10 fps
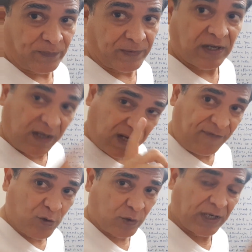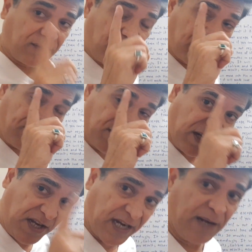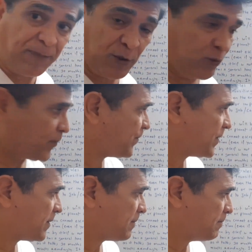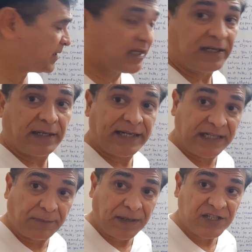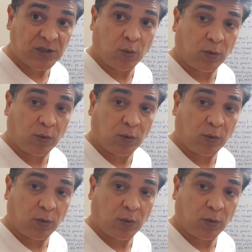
It will definitely help you. But then it depends,